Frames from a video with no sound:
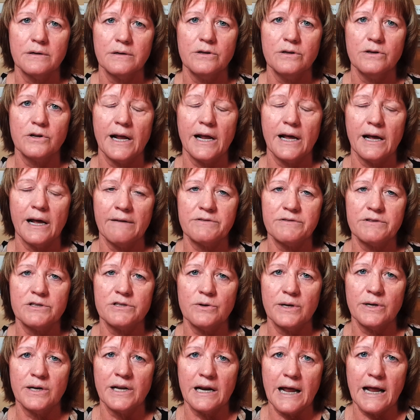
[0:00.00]
You're going to have to
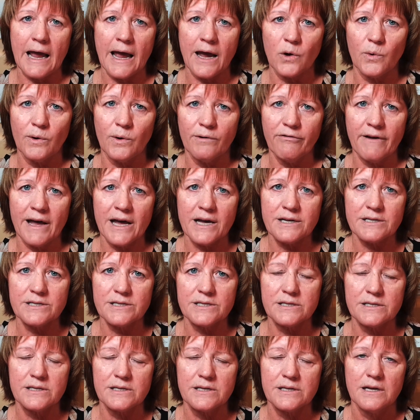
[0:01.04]
do it at
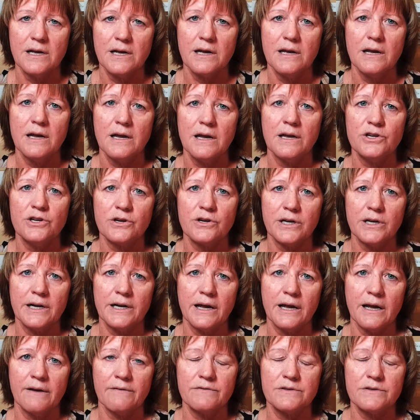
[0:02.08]
Equifax. And you're going
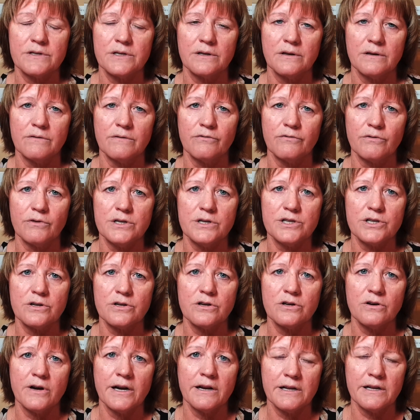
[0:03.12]
to have to freeze your
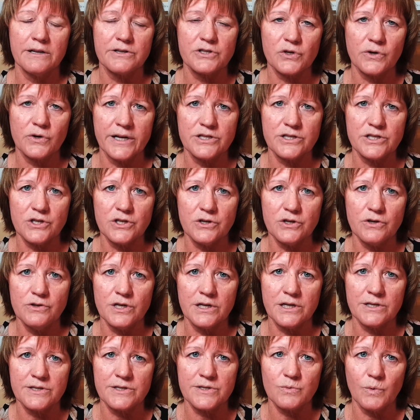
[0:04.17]
credit at
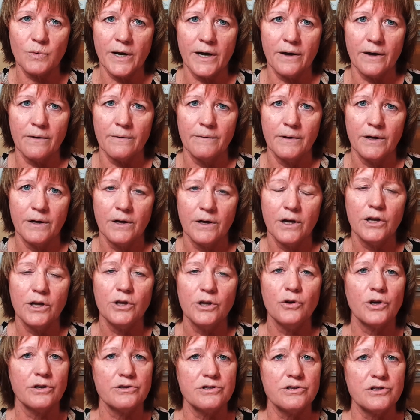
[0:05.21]
TransUnion as well.
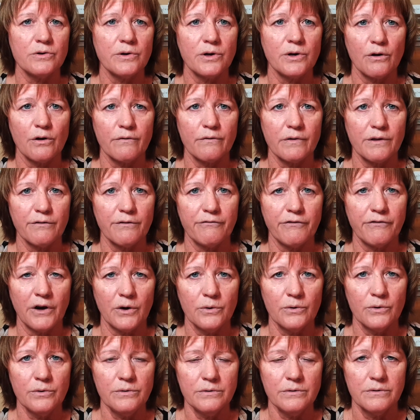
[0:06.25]
You can do it over the
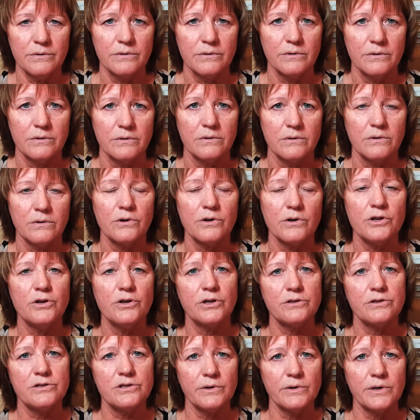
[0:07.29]
phone or you
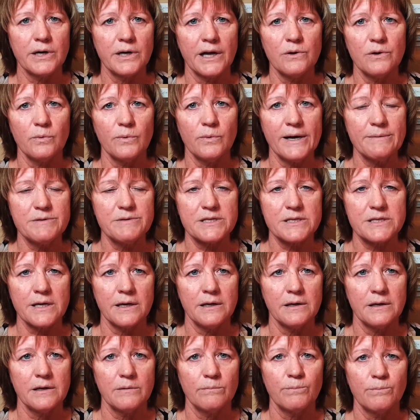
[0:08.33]
could do it on the
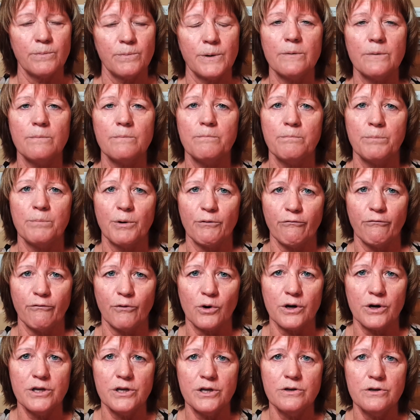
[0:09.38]
website. But
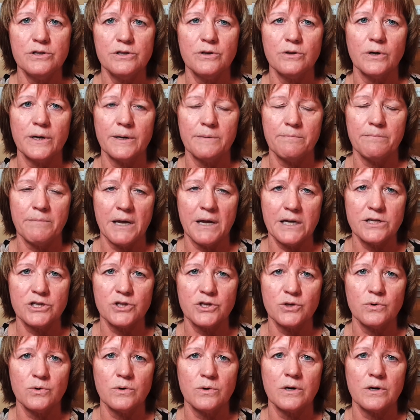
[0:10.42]
before you do it, make
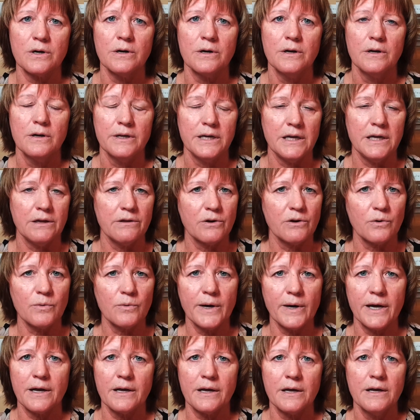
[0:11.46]
sure either
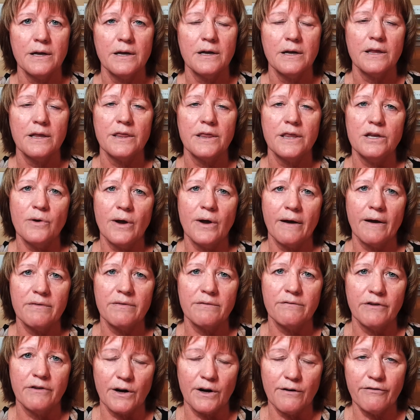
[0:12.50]
way that you have
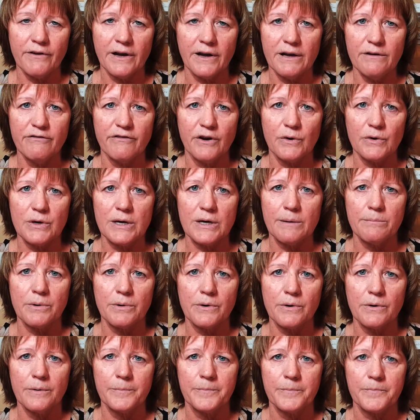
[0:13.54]
the verified phone
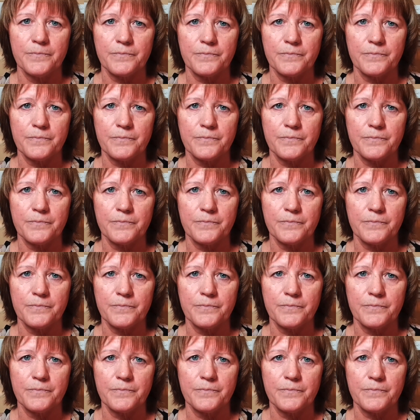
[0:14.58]
number